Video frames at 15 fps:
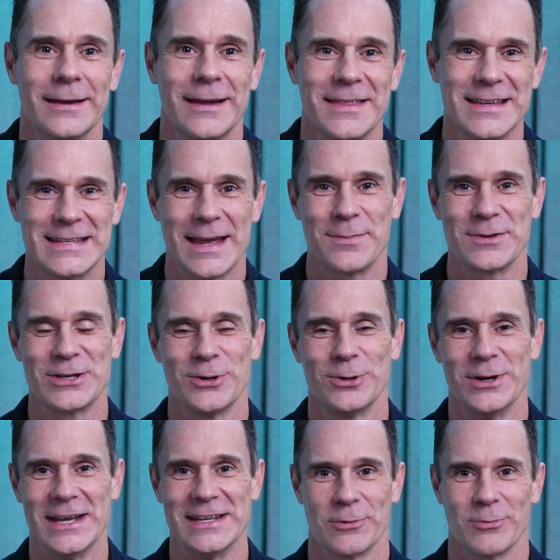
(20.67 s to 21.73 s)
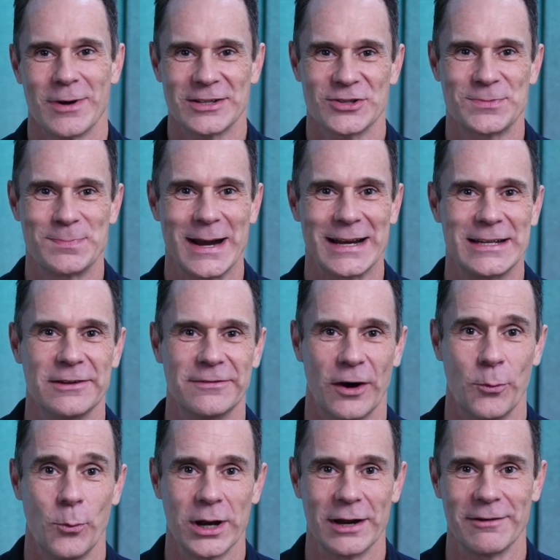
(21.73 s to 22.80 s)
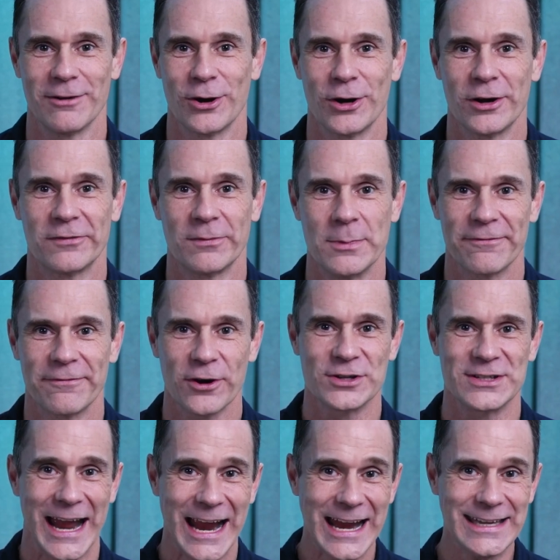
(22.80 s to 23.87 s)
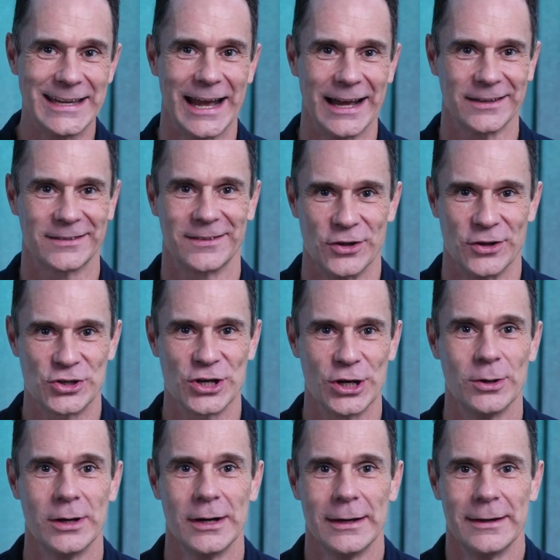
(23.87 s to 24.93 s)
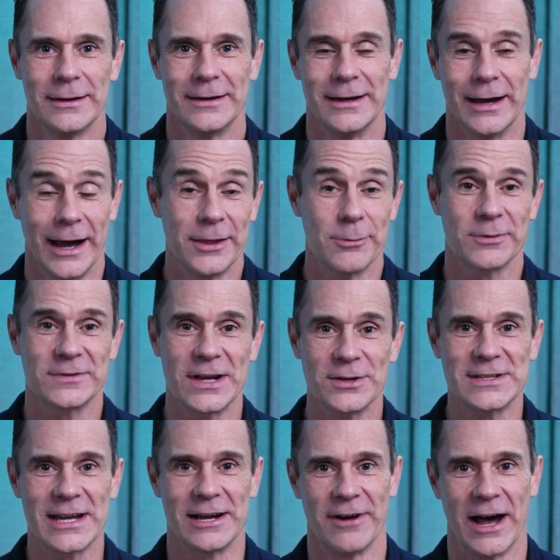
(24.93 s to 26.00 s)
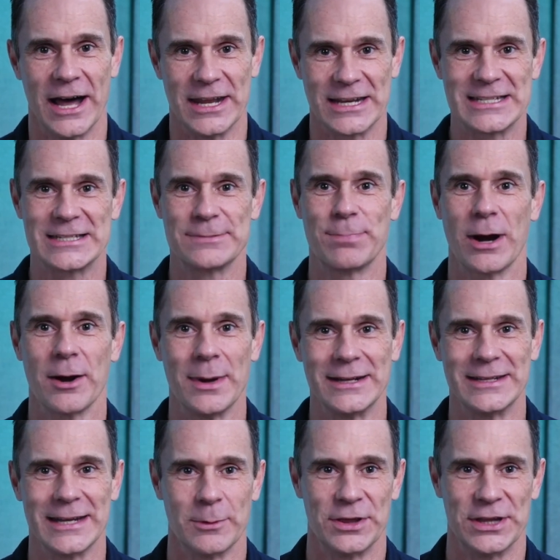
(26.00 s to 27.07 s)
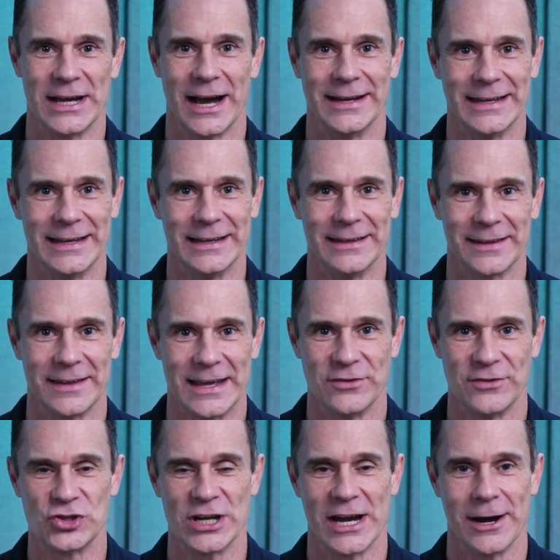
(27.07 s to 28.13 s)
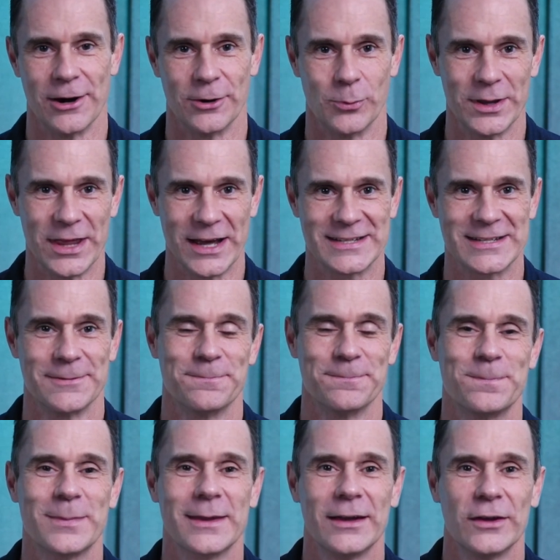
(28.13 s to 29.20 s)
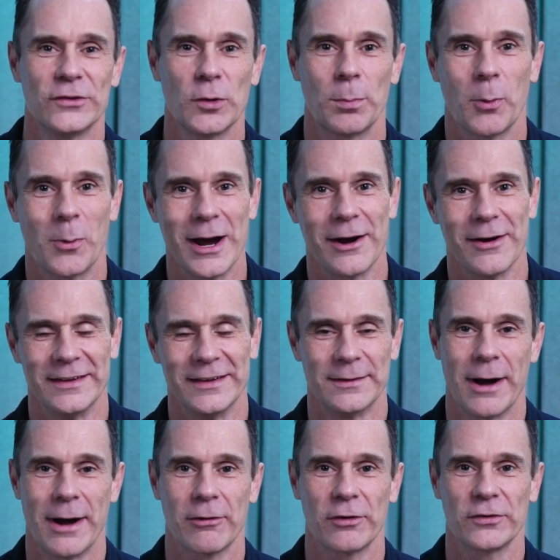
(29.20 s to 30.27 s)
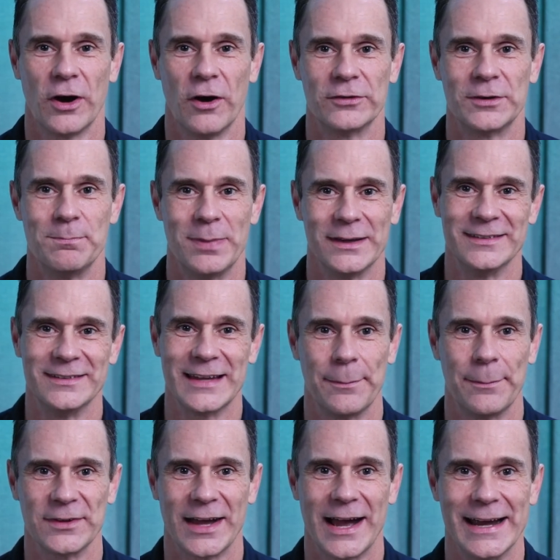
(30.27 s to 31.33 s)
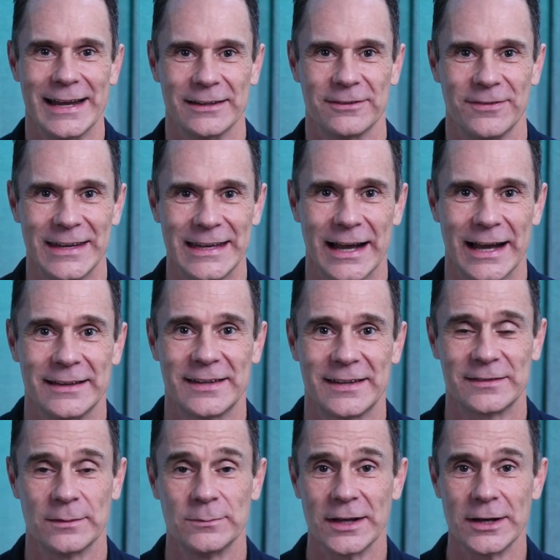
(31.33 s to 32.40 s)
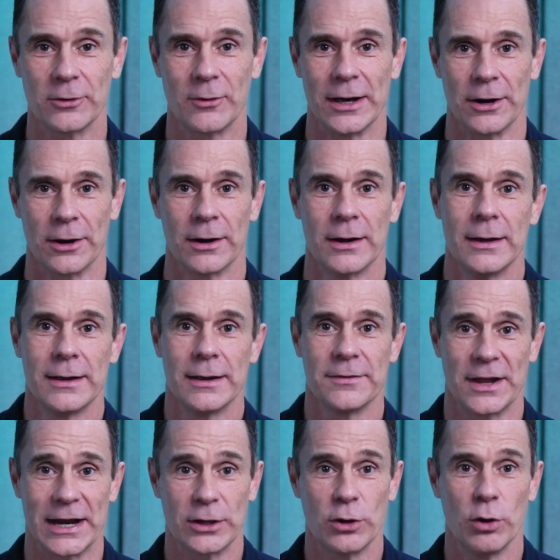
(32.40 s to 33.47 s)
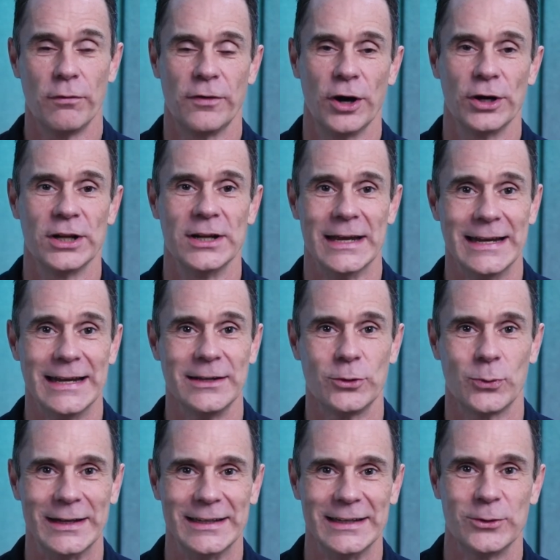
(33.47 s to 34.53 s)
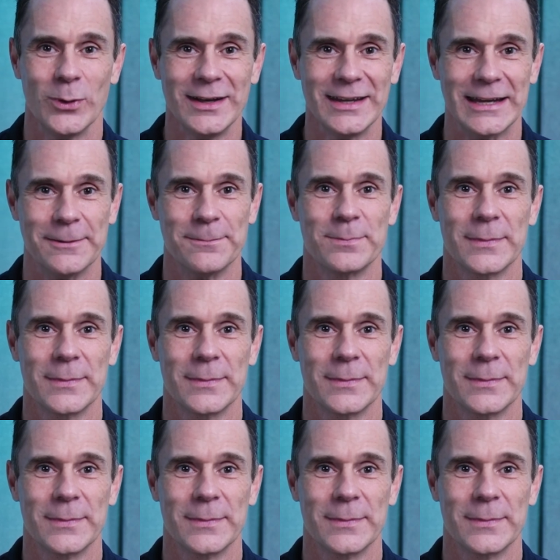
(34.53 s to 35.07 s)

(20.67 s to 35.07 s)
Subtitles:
This episode is a retrospective on what I've learned from the first 8 guests on the show and the results I've had experimenting with the ideas that they've shared with us. Superware is a Microsoft Business Apps ISV and systems integrator that I co-founded in 2020.